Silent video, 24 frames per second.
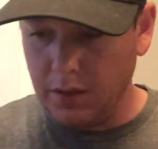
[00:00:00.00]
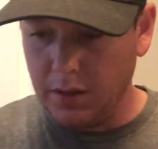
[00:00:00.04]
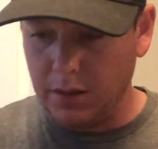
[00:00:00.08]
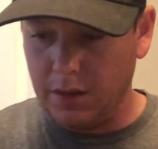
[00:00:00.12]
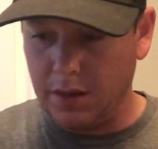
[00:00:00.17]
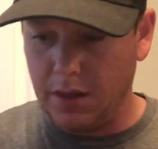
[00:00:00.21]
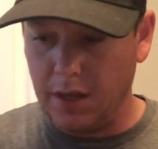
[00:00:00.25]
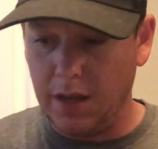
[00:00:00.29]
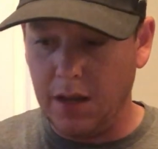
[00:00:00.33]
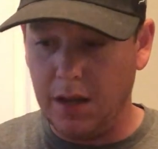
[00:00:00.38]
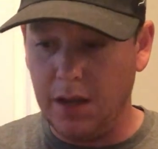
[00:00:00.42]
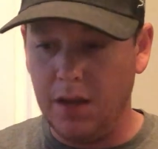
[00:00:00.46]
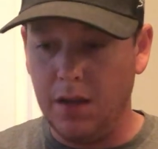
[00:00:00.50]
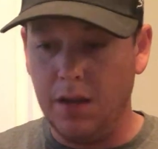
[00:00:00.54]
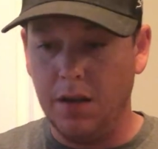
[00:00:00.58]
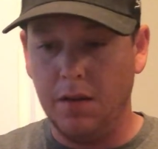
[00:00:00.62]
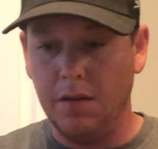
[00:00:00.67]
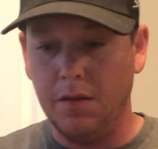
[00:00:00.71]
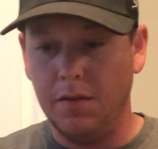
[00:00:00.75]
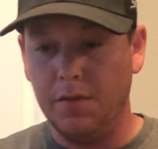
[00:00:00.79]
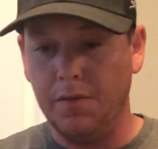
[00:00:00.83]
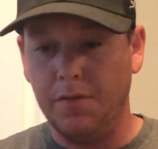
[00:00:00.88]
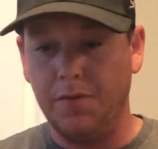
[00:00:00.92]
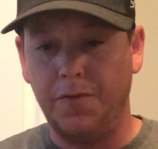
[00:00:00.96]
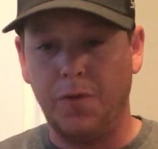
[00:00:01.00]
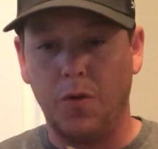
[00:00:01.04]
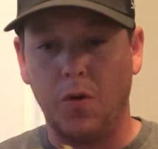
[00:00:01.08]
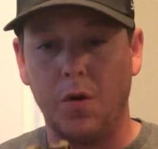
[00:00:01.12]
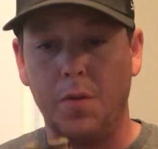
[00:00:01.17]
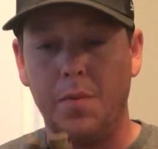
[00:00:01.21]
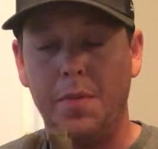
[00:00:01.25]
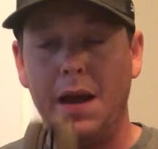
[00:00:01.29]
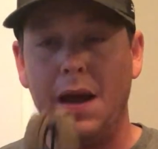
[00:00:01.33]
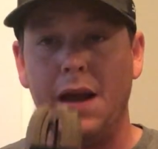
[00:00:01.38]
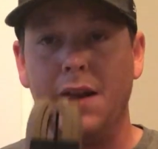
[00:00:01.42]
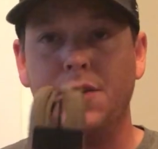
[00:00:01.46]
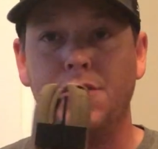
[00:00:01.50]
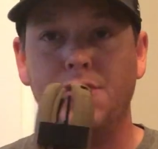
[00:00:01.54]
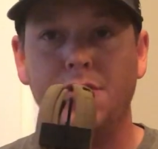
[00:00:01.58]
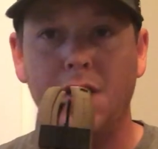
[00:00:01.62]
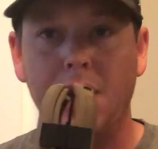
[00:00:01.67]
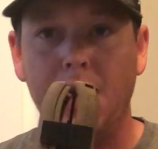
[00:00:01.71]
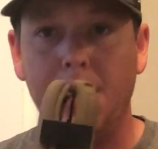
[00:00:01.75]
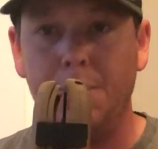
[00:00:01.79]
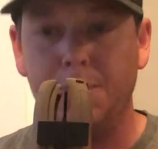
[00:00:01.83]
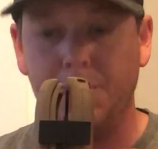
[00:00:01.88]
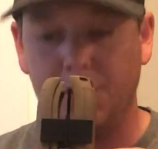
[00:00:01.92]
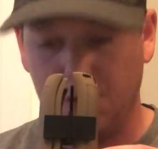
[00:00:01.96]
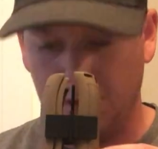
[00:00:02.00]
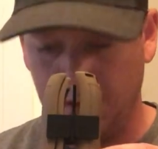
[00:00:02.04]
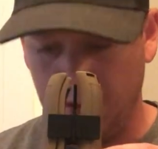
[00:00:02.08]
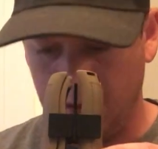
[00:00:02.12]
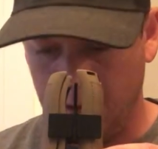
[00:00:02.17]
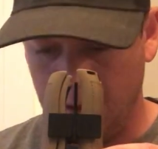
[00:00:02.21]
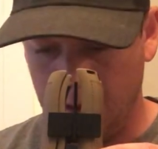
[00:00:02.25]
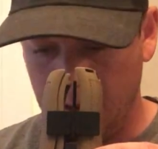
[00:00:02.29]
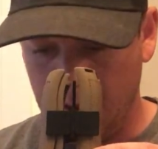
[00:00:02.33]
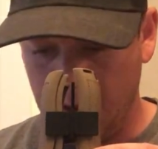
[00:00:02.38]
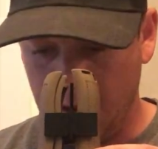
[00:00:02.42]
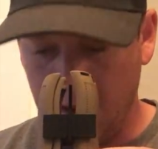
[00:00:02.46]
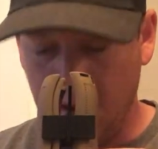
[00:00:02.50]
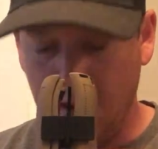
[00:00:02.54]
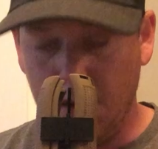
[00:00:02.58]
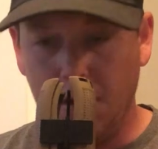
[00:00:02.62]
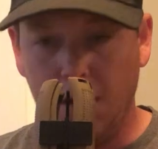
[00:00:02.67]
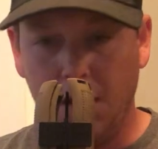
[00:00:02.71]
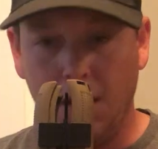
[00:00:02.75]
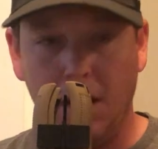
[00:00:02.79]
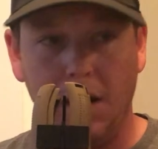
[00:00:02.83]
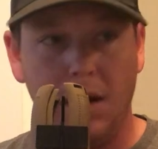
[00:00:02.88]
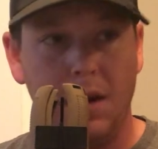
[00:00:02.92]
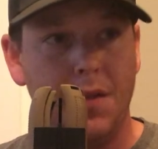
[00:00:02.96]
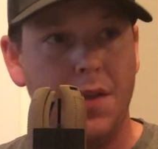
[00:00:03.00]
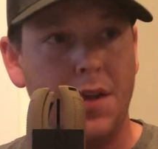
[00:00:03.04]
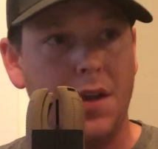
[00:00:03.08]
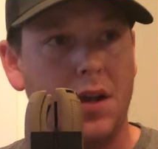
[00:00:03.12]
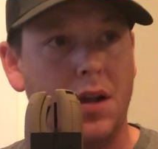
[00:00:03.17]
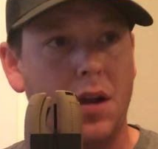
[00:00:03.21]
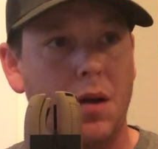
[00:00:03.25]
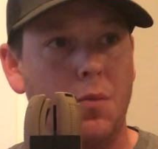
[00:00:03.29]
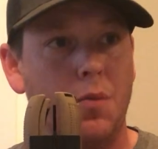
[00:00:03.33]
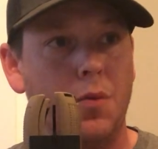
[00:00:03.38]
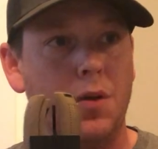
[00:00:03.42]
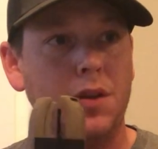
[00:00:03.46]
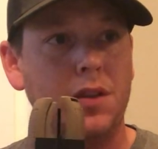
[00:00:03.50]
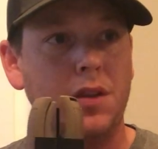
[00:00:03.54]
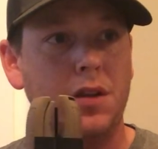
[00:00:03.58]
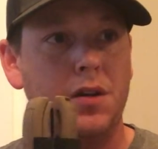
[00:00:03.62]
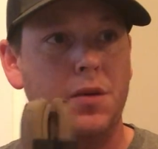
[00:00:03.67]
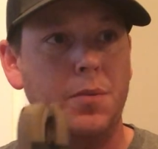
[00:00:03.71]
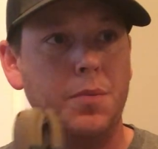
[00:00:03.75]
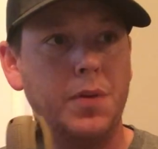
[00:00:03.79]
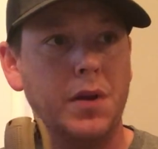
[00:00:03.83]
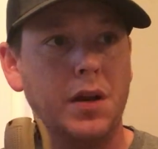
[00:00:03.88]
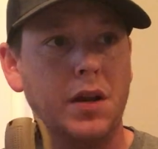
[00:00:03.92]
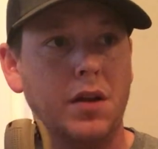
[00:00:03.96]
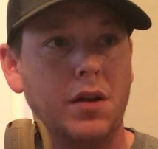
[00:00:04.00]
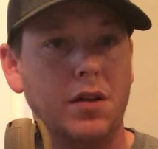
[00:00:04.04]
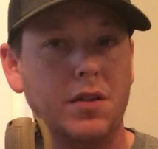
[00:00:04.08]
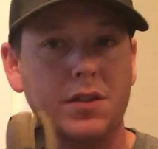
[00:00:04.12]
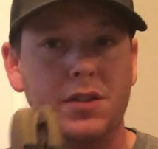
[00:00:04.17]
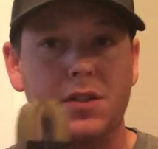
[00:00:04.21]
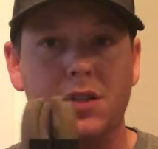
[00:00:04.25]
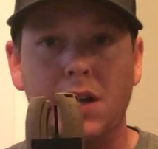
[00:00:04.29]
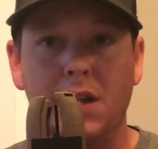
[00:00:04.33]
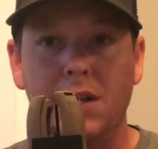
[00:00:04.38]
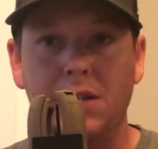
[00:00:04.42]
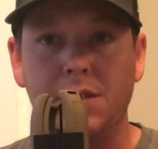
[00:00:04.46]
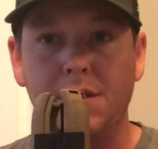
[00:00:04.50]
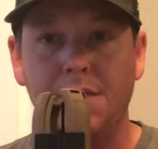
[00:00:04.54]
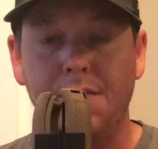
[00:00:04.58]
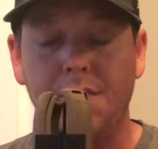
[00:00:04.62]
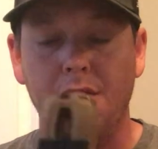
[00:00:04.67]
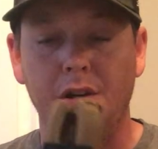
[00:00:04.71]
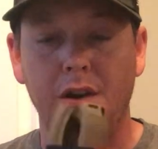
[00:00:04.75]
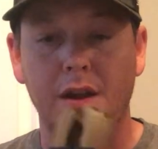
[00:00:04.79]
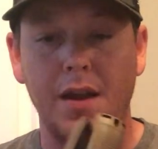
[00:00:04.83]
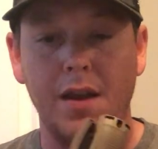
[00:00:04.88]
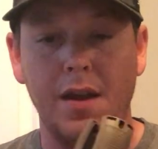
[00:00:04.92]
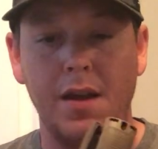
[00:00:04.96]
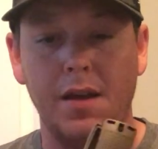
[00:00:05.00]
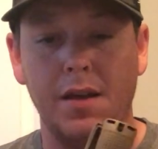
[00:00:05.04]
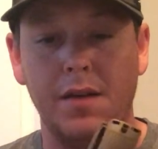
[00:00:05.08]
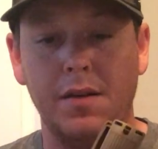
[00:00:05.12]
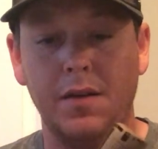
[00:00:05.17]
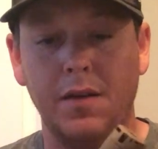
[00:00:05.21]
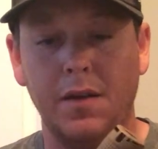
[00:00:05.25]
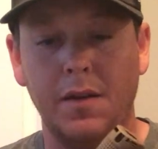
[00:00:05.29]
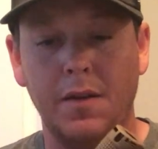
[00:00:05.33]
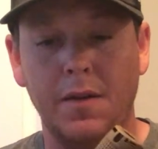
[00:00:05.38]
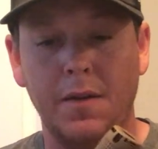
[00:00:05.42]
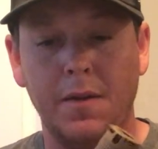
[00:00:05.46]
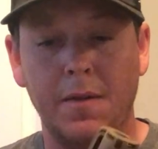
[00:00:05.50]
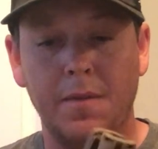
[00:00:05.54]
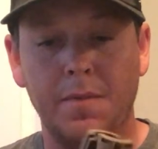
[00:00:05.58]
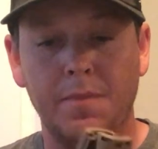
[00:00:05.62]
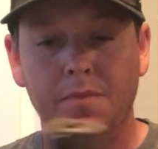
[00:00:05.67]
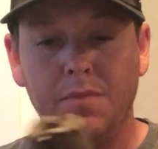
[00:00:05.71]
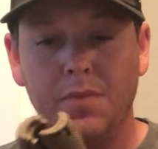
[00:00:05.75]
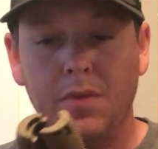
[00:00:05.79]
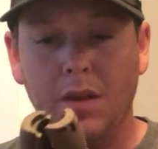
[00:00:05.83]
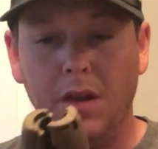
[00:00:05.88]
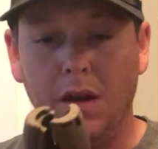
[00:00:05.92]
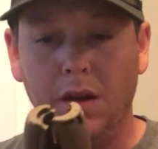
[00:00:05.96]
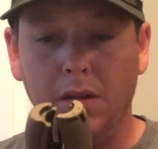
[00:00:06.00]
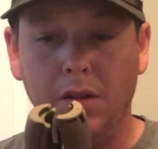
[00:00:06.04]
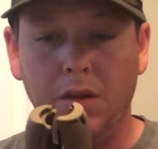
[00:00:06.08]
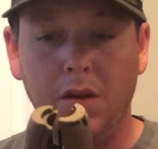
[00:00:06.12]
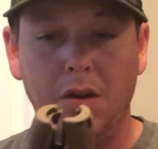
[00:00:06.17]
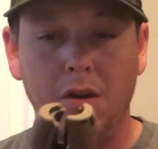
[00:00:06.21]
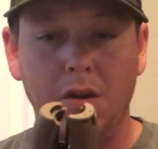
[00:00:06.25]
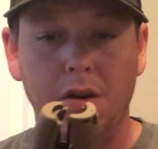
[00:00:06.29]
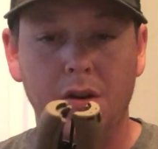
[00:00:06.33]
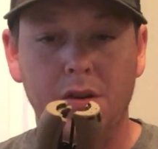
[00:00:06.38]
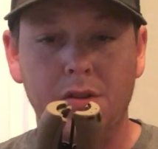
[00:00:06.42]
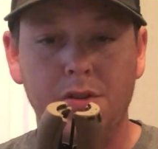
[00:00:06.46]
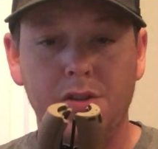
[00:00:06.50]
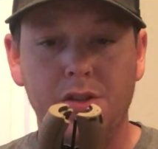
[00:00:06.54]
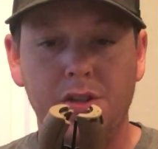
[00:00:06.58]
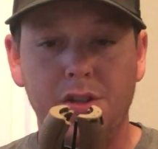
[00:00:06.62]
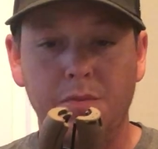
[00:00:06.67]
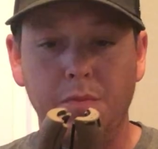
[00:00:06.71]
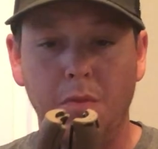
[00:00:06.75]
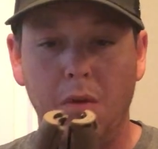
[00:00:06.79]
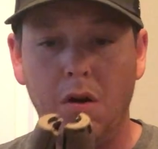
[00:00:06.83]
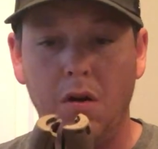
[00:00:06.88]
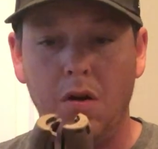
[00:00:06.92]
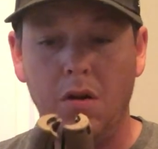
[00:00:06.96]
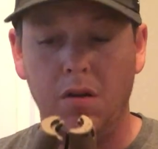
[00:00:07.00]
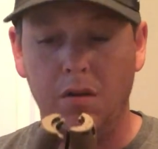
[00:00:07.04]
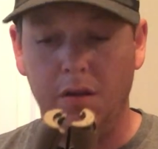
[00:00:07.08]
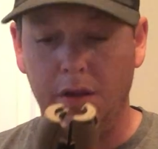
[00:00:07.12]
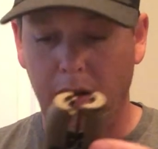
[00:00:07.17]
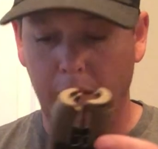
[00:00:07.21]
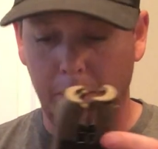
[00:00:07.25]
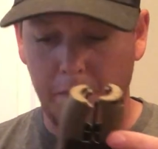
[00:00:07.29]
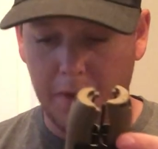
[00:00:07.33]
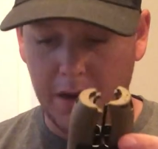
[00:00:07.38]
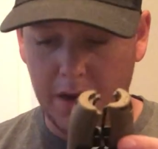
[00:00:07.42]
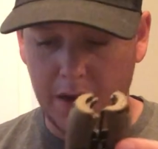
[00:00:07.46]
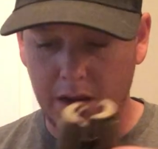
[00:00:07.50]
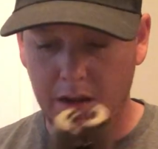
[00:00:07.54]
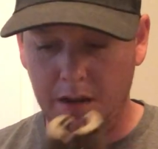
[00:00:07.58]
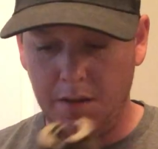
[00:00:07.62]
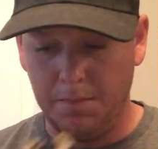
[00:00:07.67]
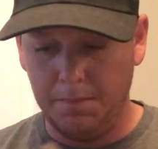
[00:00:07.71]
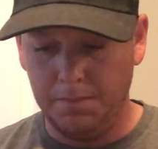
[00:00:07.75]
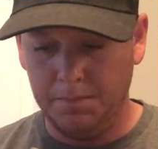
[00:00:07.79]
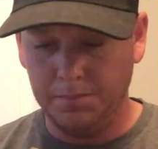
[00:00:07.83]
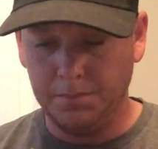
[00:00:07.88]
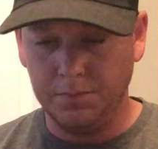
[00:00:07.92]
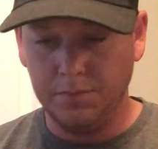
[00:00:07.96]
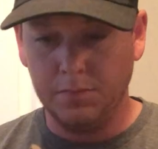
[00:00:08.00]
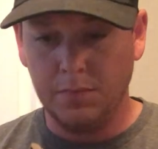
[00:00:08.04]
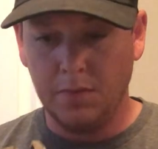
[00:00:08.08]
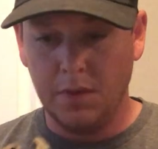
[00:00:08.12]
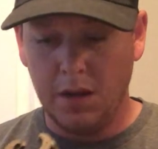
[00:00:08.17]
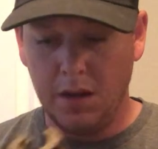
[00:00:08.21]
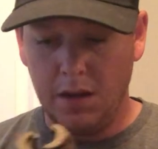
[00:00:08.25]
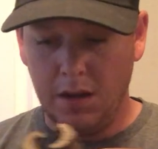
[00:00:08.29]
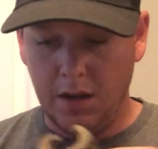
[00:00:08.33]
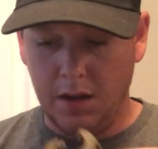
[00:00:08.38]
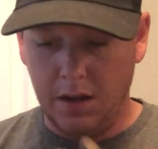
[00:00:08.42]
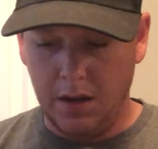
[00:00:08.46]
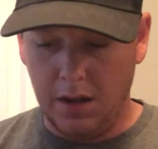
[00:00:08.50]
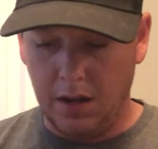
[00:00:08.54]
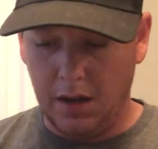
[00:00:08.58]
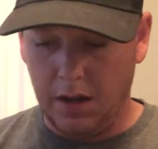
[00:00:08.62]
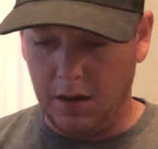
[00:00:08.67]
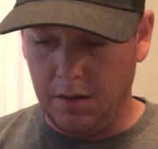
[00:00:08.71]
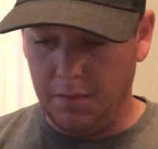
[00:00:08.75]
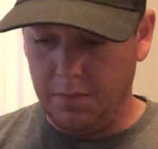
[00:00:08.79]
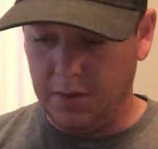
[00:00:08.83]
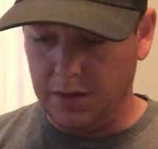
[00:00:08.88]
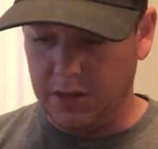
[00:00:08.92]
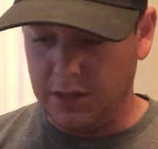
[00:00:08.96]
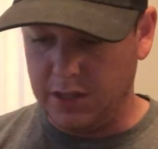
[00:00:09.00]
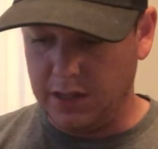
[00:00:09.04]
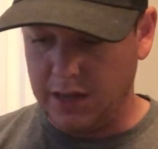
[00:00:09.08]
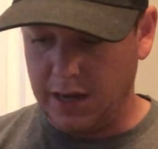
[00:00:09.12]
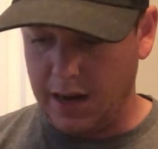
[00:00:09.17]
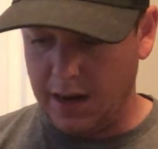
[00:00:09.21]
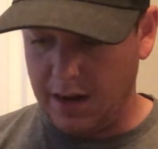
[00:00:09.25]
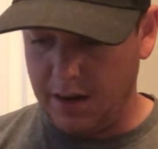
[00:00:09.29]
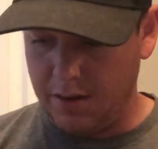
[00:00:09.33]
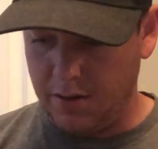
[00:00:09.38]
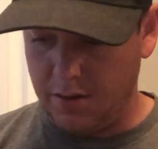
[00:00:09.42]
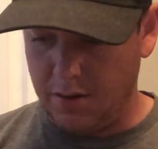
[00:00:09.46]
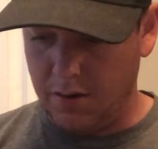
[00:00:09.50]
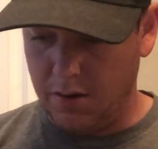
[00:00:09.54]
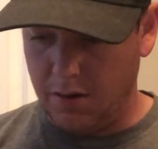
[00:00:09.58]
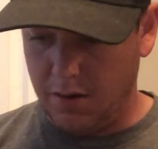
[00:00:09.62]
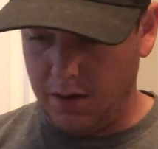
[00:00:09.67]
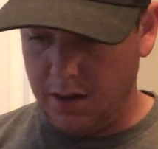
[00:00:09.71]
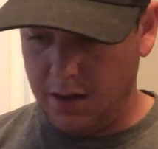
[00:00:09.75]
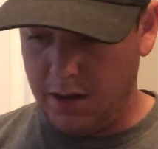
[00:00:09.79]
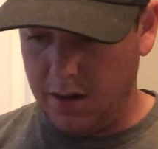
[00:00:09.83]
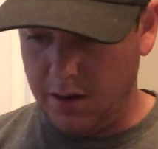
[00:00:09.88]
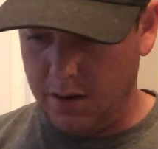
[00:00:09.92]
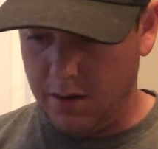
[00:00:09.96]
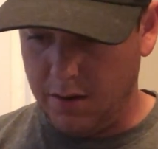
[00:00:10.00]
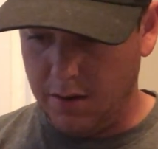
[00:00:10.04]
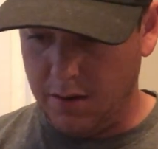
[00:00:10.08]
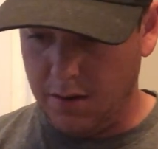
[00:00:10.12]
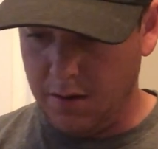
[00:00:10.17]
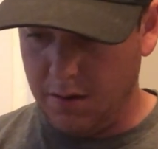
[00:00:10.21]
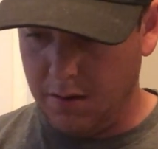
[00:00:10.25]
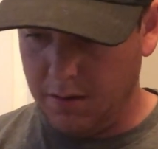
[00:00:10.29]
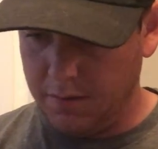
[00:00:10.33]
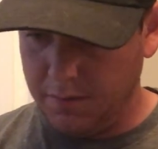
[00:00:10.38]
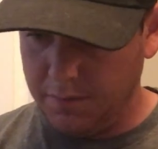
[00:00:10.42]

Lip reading: the 4 back straps that come with it, depending on the size of your hand. A large, small, and a medium. The standard on here